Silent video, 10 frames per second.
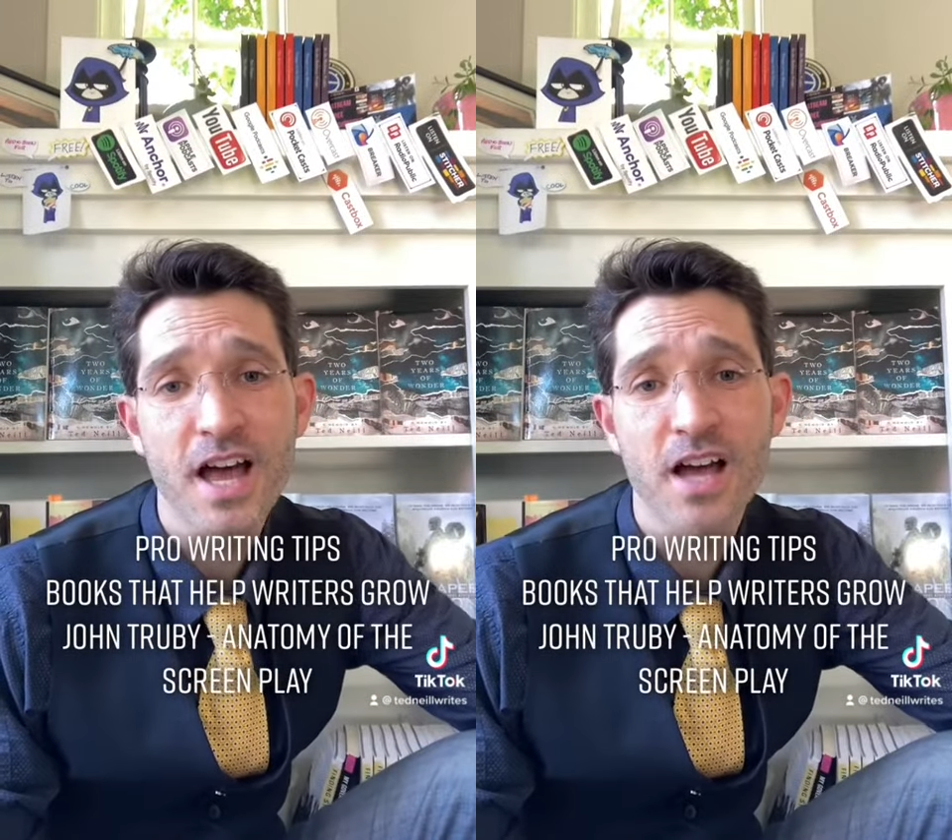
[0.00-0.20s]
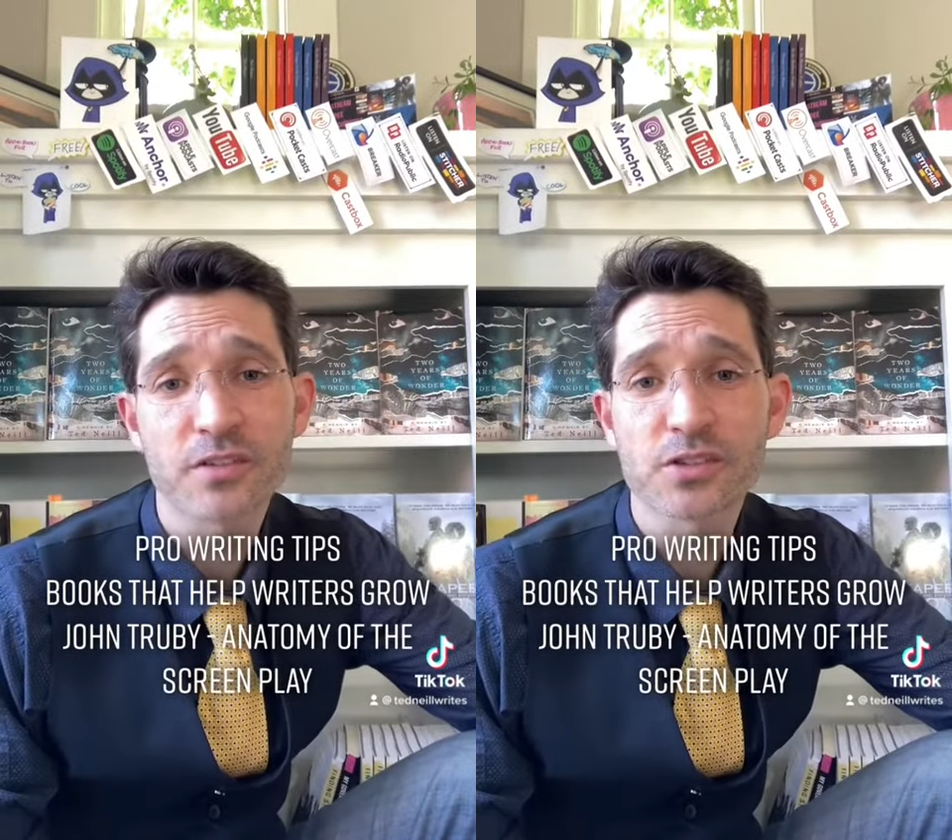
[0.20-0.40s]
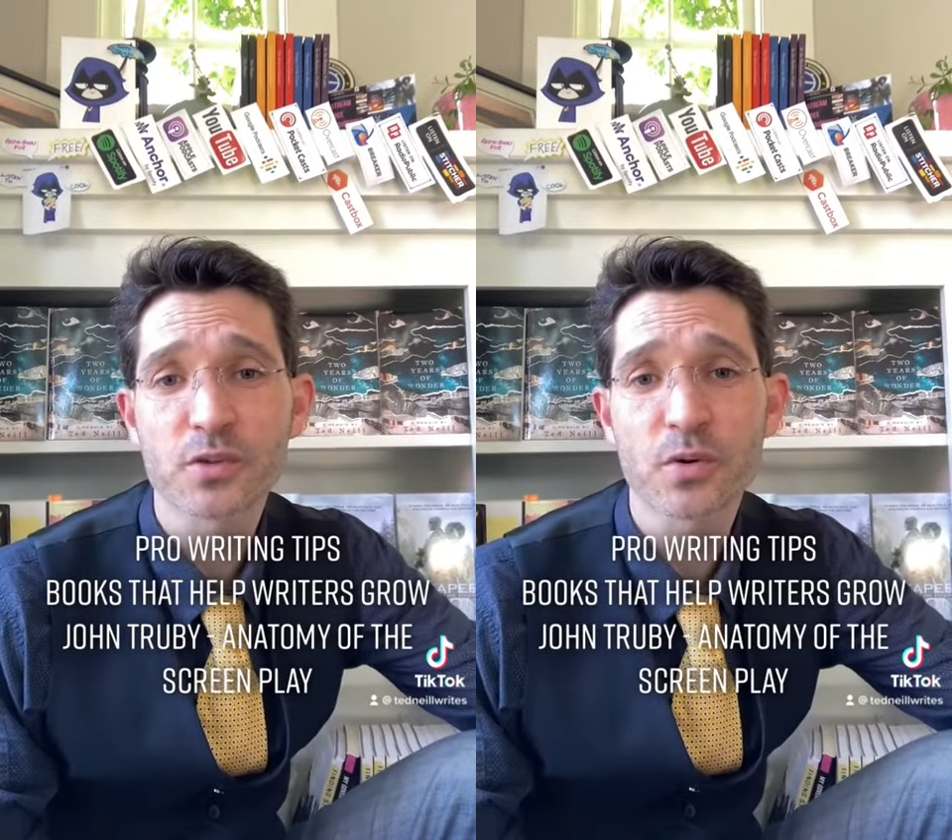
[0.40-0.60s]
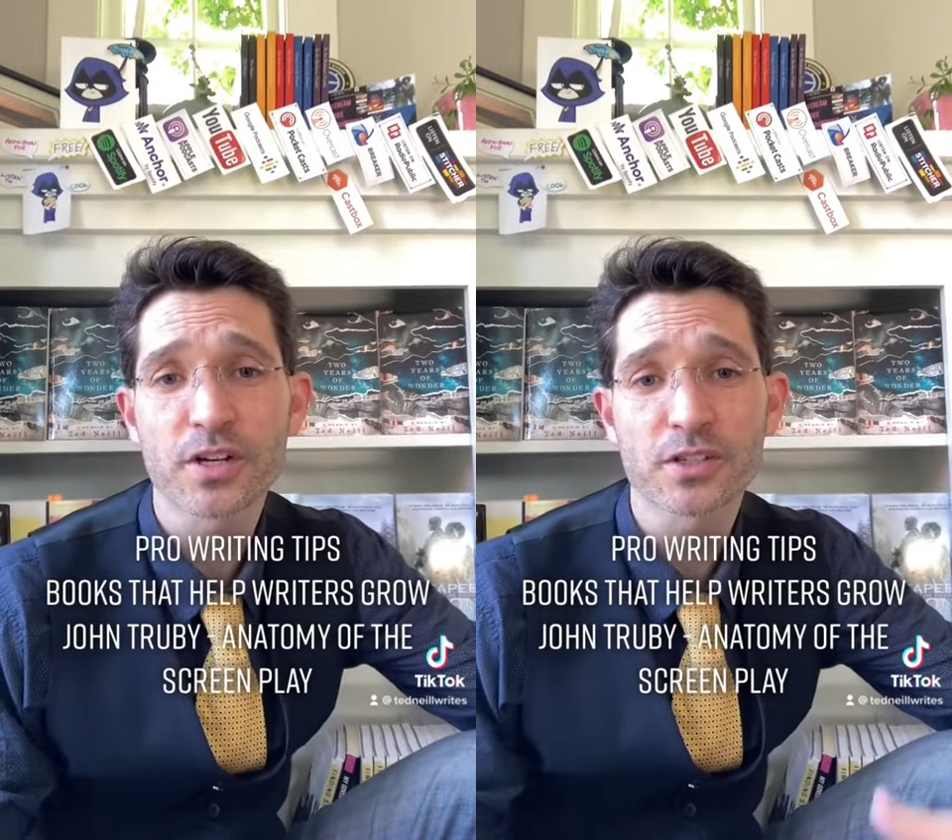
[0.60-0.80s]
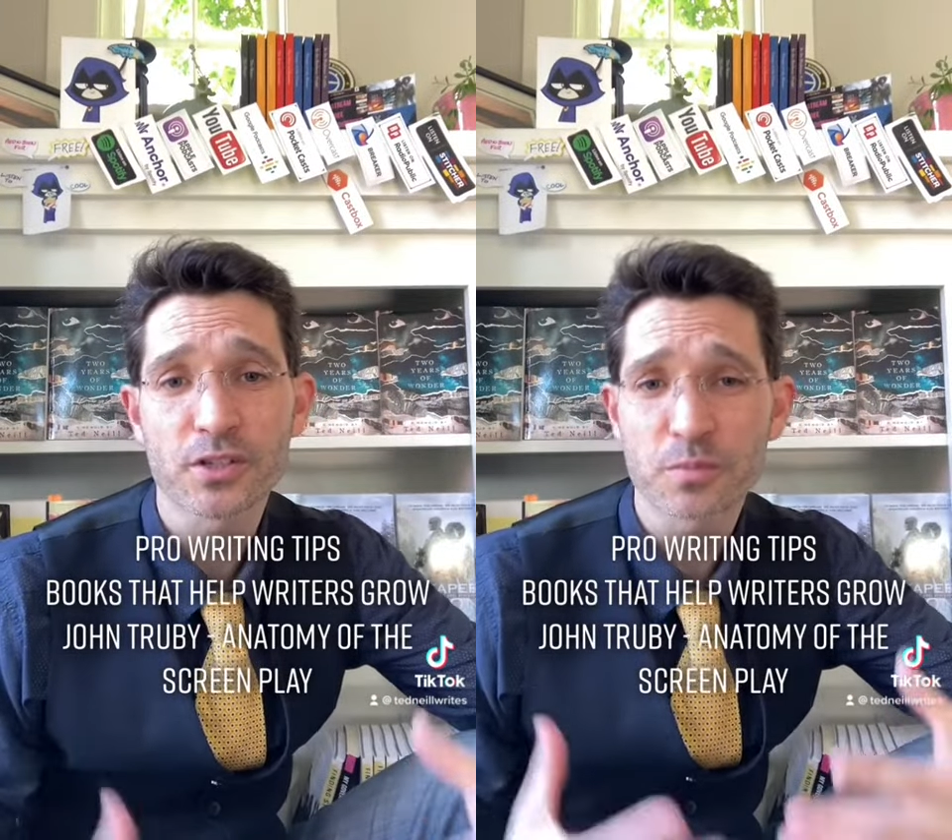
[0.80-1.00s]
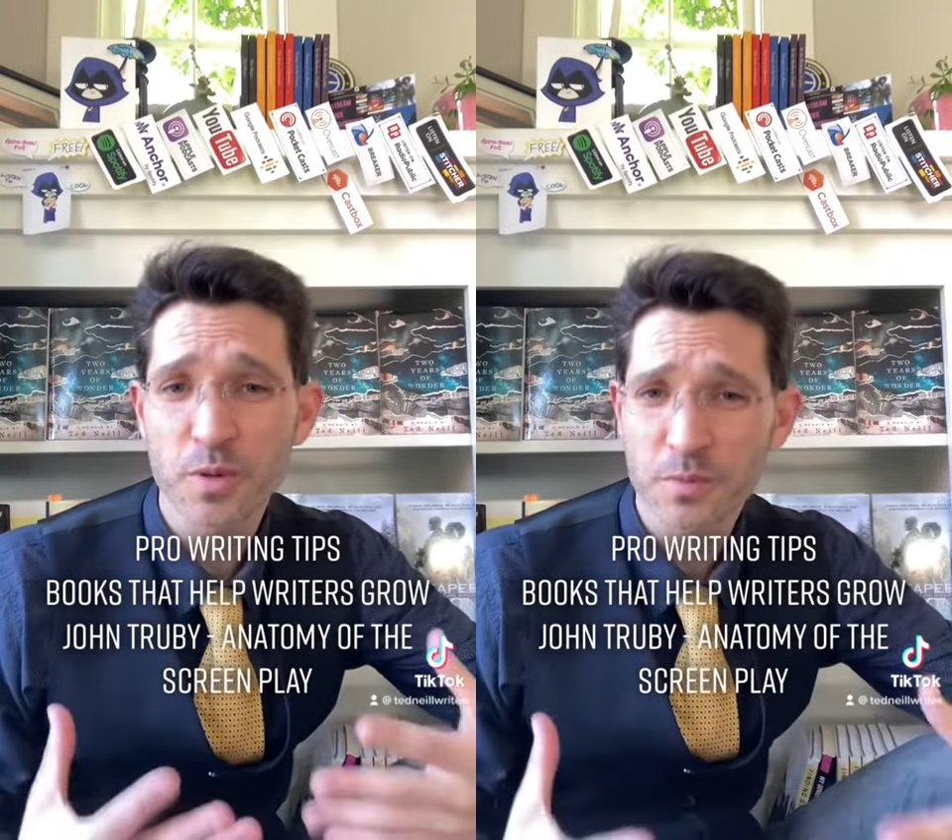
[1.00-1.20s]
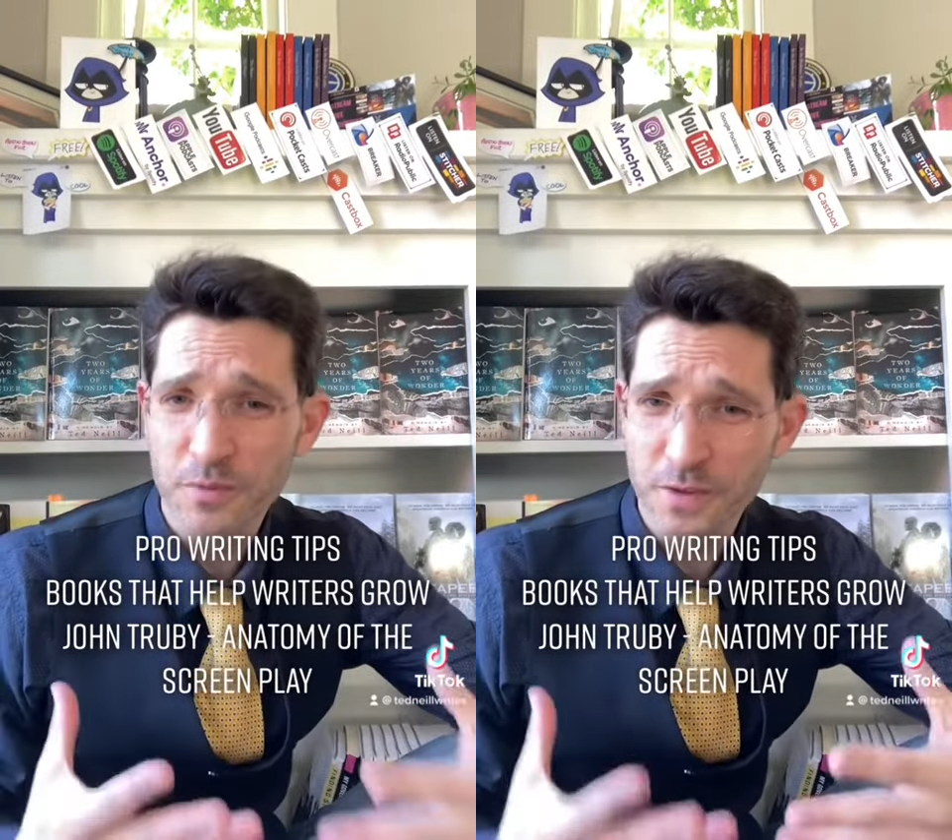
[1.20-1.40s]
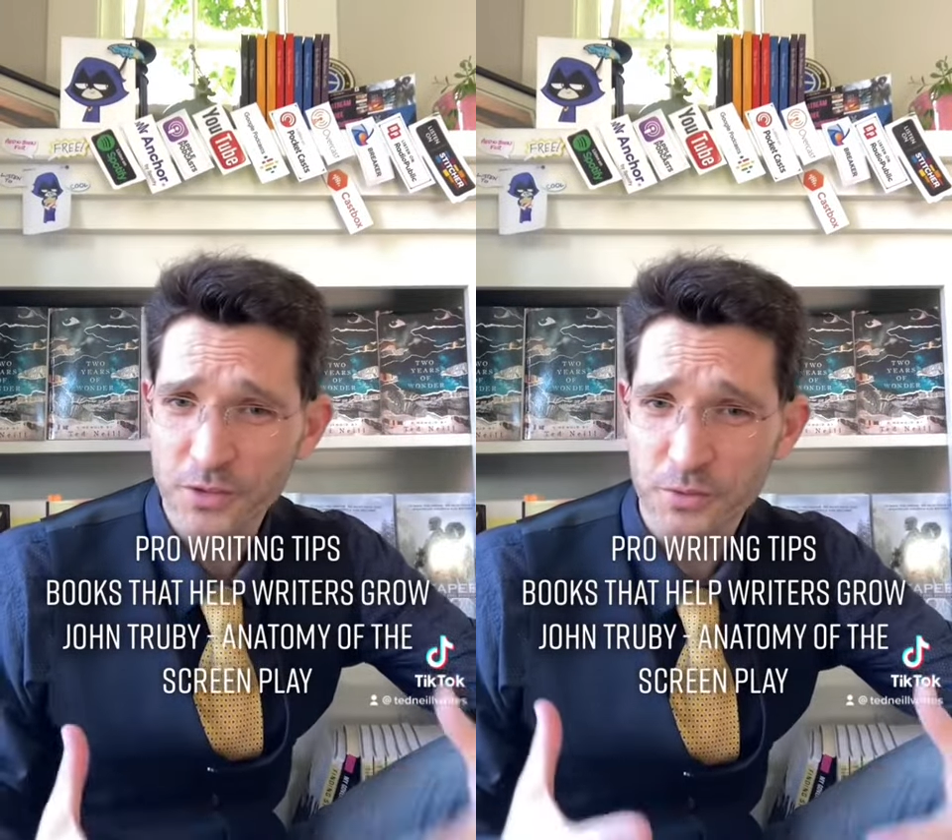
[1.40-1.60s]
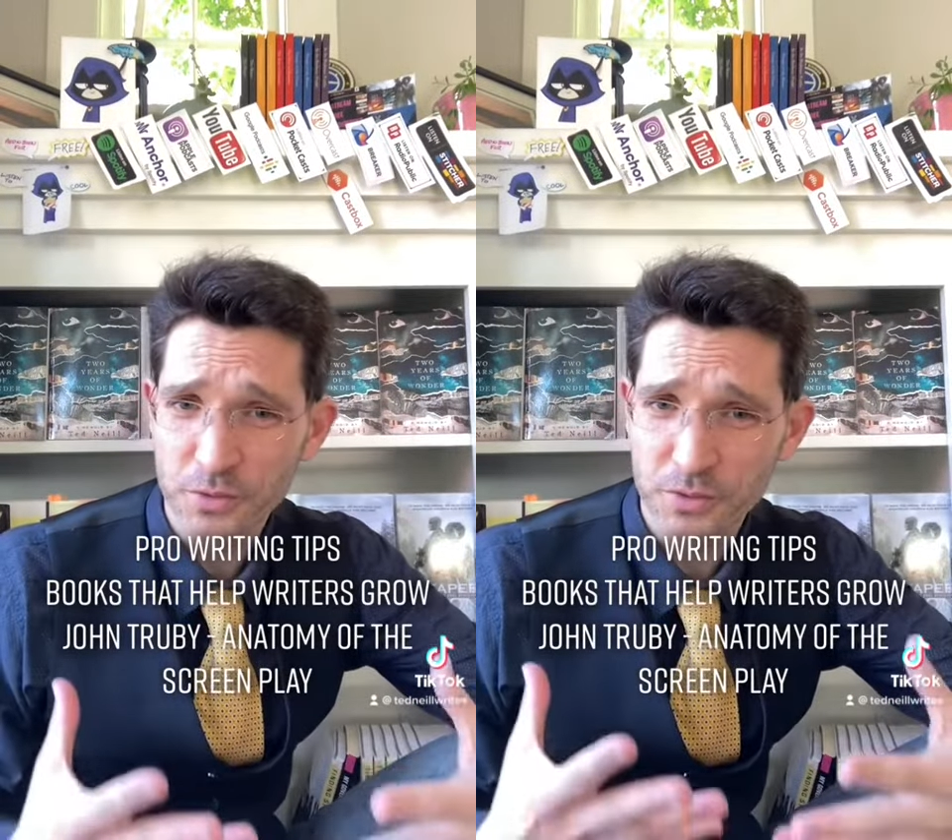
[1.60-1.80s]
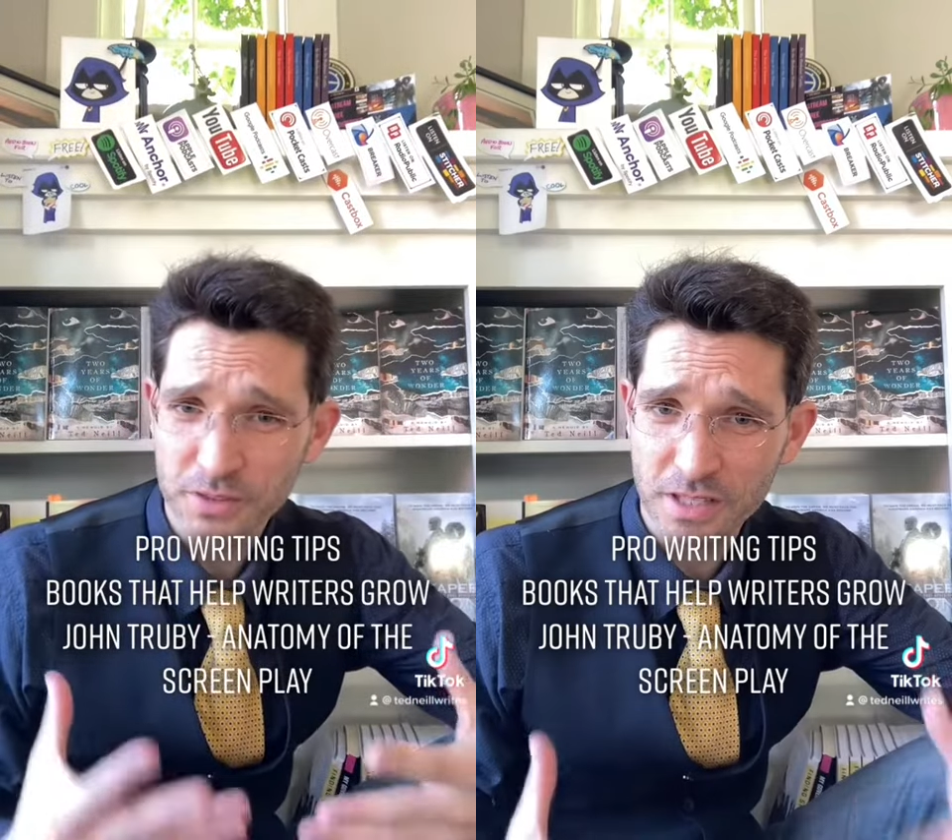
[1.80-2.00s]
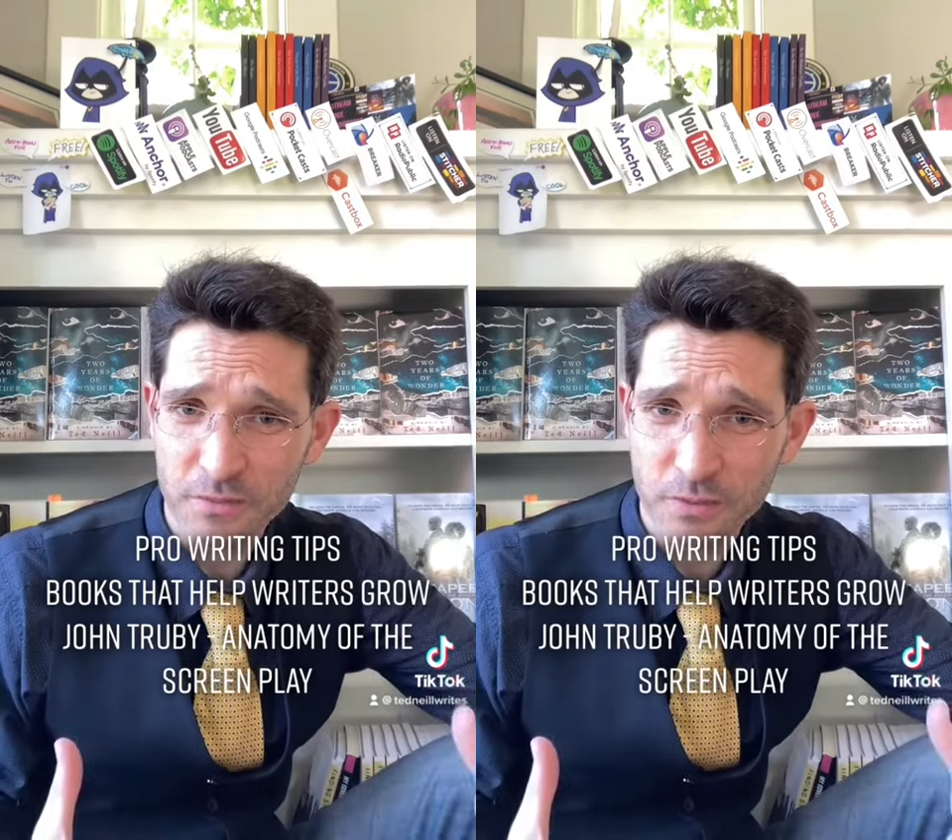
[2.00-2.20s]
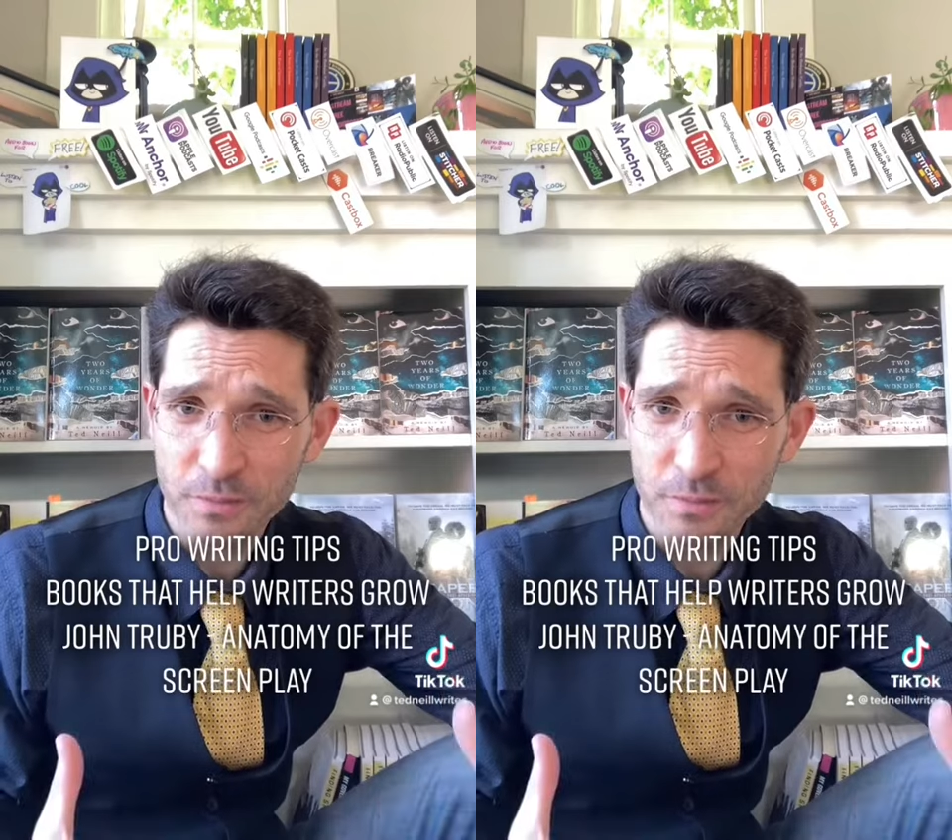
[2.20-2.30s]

of a story to a more professional level.